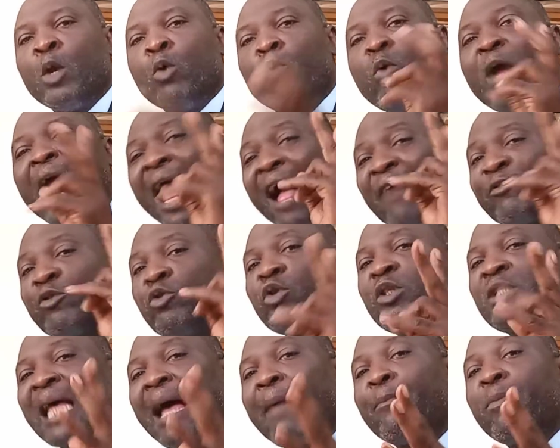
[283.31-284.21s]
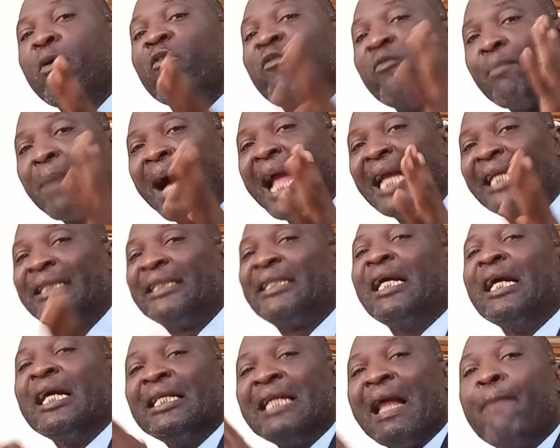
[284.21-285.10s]
We have two types of
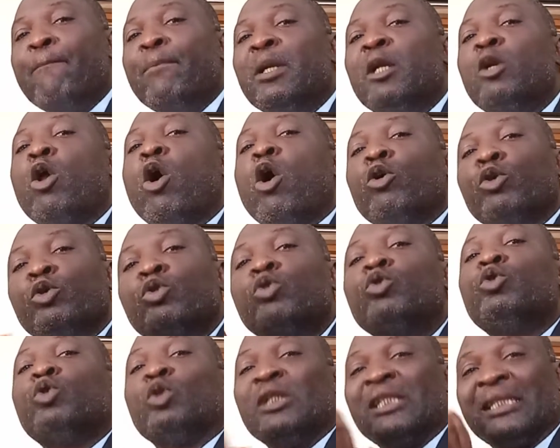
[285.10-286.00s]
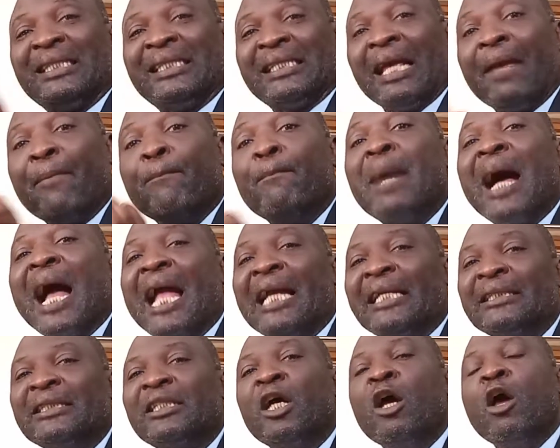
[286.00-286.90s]
mind that belong to the same
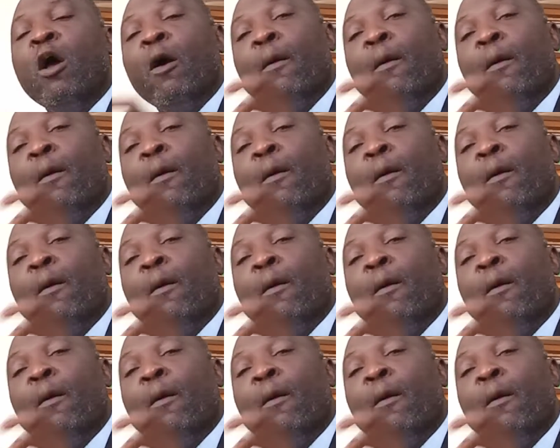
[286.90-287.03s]
mind,